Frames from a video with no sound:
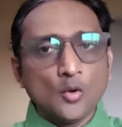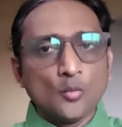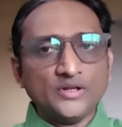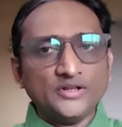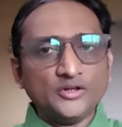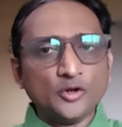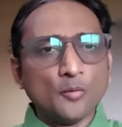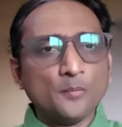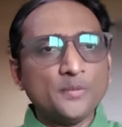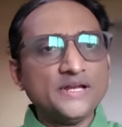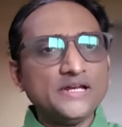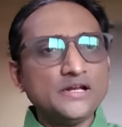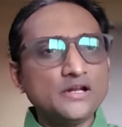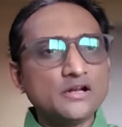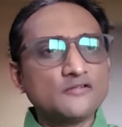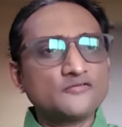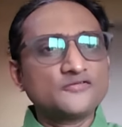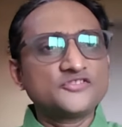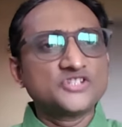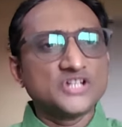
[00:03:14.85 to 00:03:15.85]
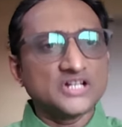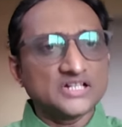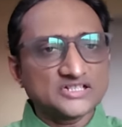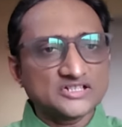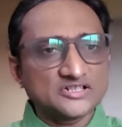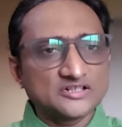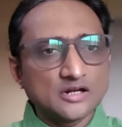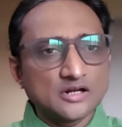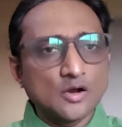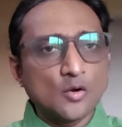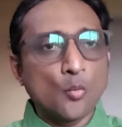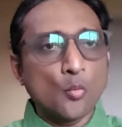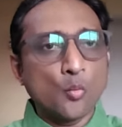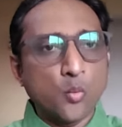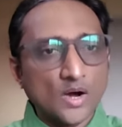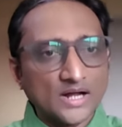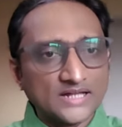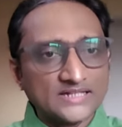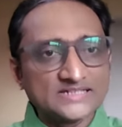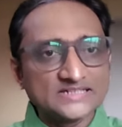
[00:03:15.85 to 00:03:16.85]
When the opinion of just
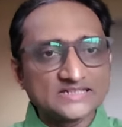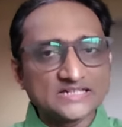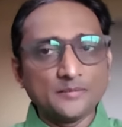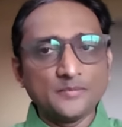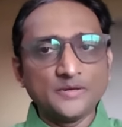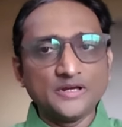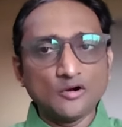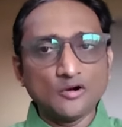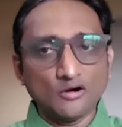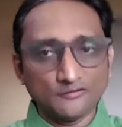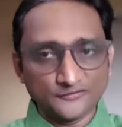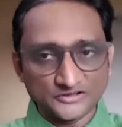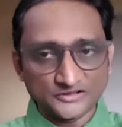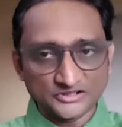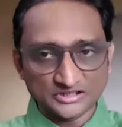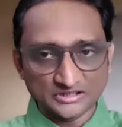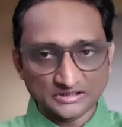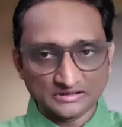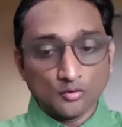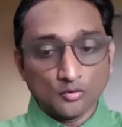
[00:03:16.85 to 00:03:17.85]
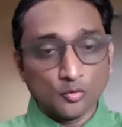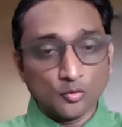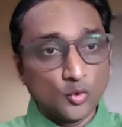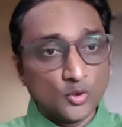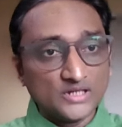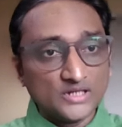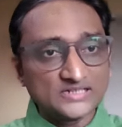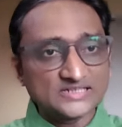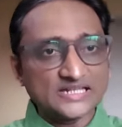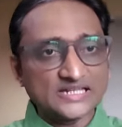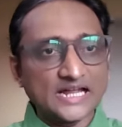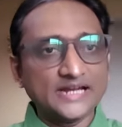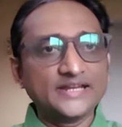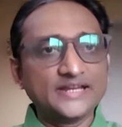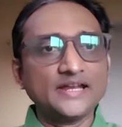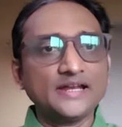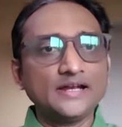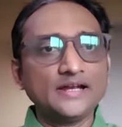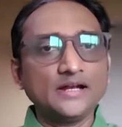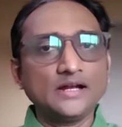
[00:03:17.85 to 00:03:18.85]
one SEBI officer who is
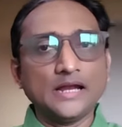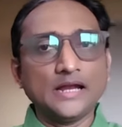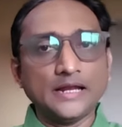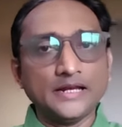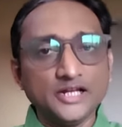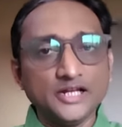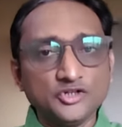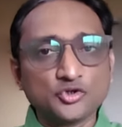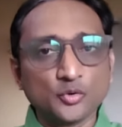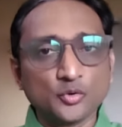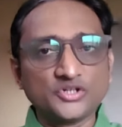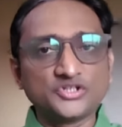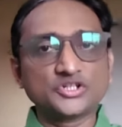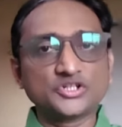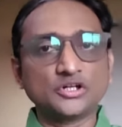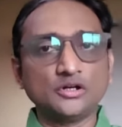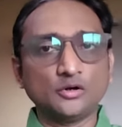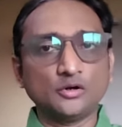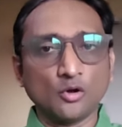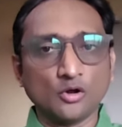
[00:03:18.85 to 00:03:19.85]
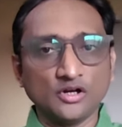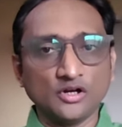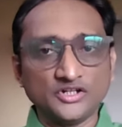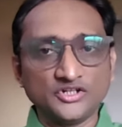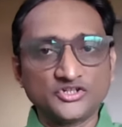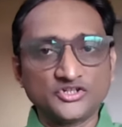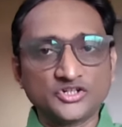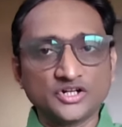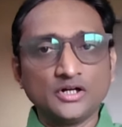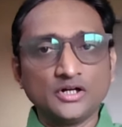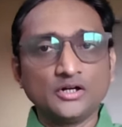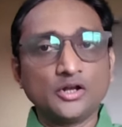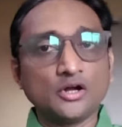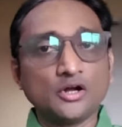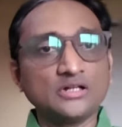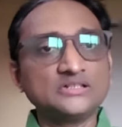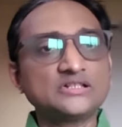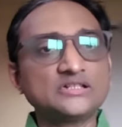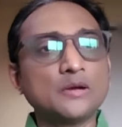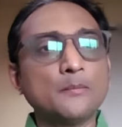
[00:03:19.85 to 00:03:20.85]
lacking any judicial knowledge
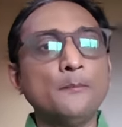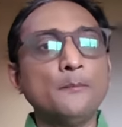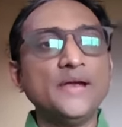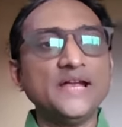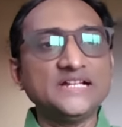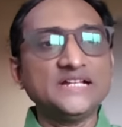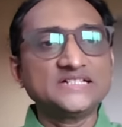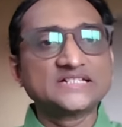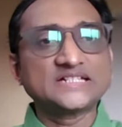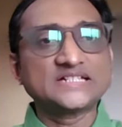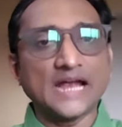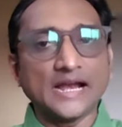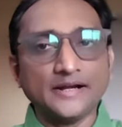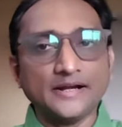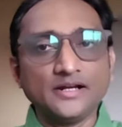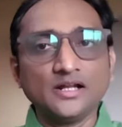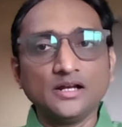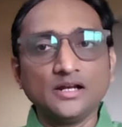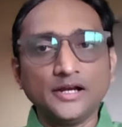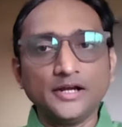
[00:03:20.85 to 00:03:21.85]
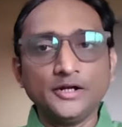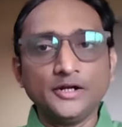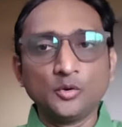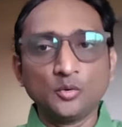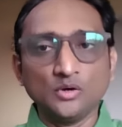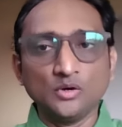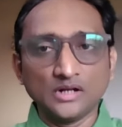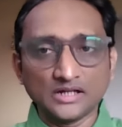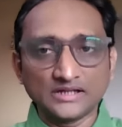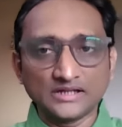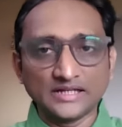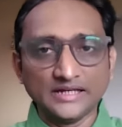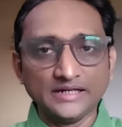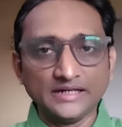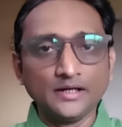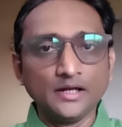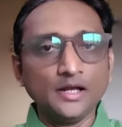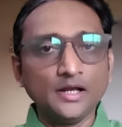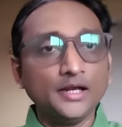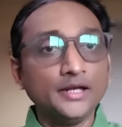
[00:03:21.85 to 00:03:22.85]
turns a big scandal into
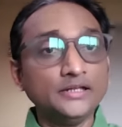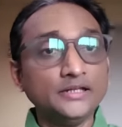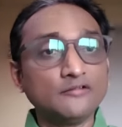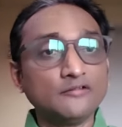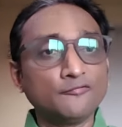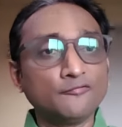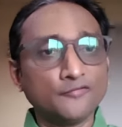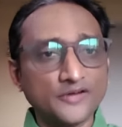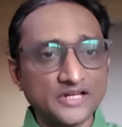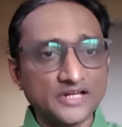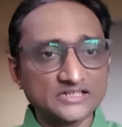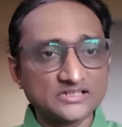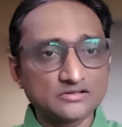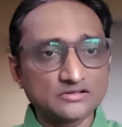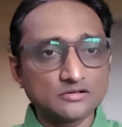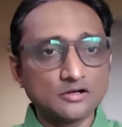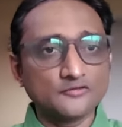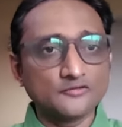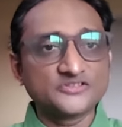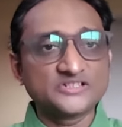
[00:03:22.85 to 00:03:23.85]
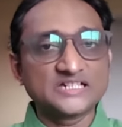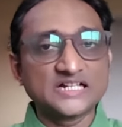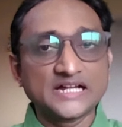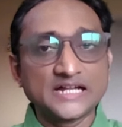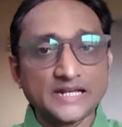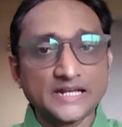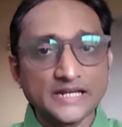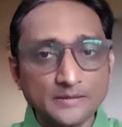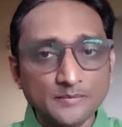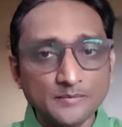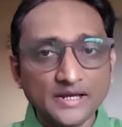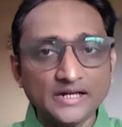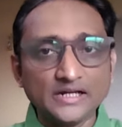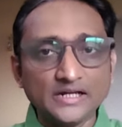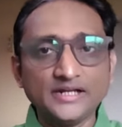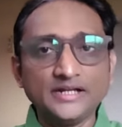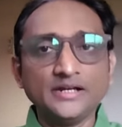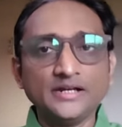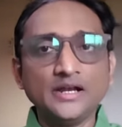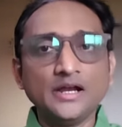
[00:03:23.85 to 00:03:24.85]
nothing in the face of
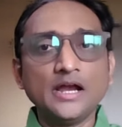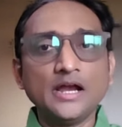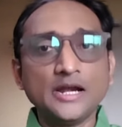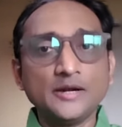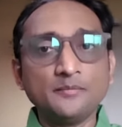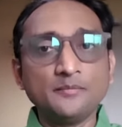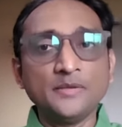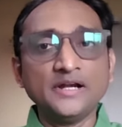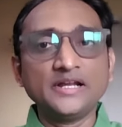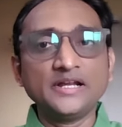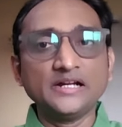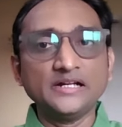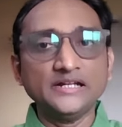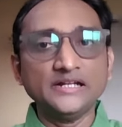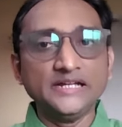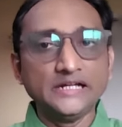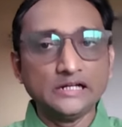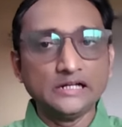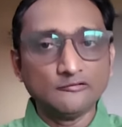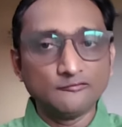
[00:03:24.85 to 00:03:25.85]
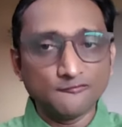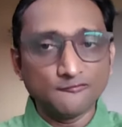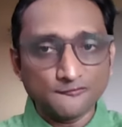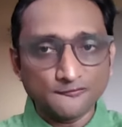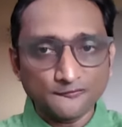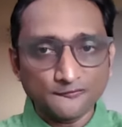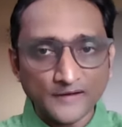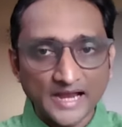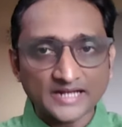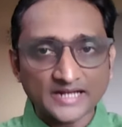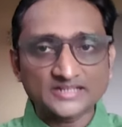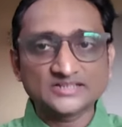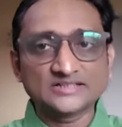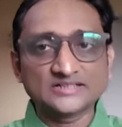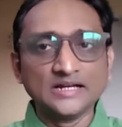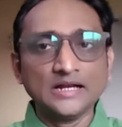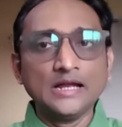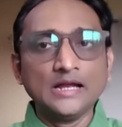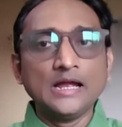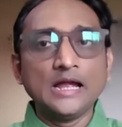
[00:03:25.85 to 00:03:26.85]
screamingly admitted legal facts
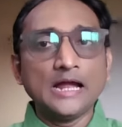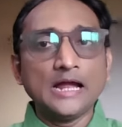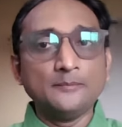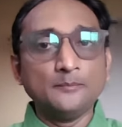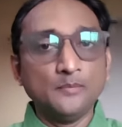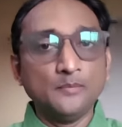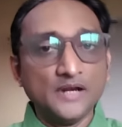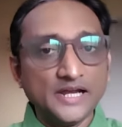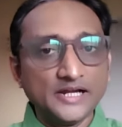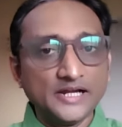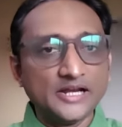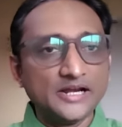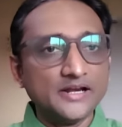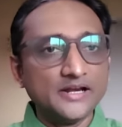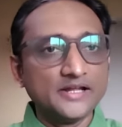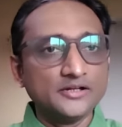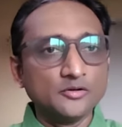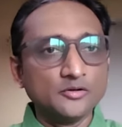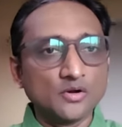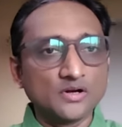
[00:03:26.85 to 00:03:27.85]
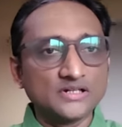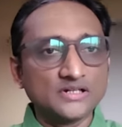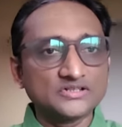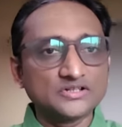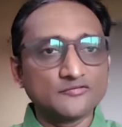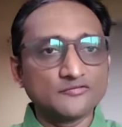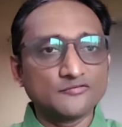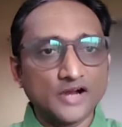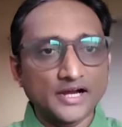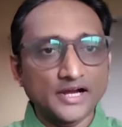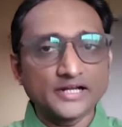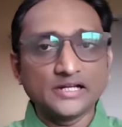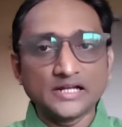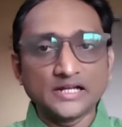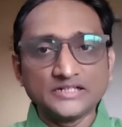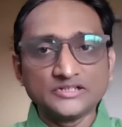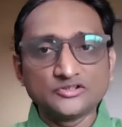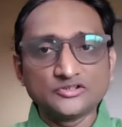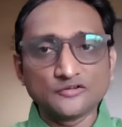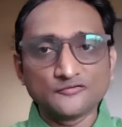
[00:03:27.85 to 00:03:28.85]
and blatant ignorance of
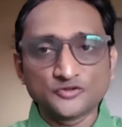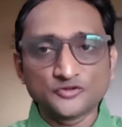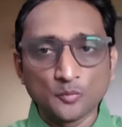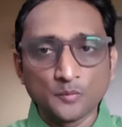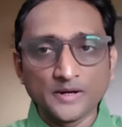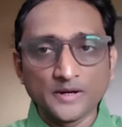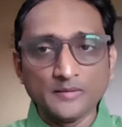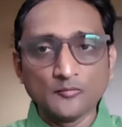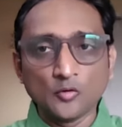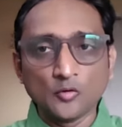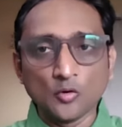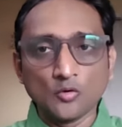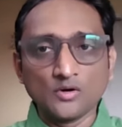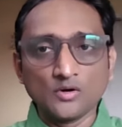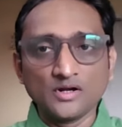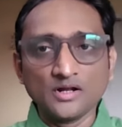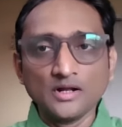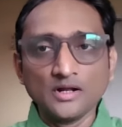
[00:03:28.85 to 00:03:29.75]
guidelines of Supreme Court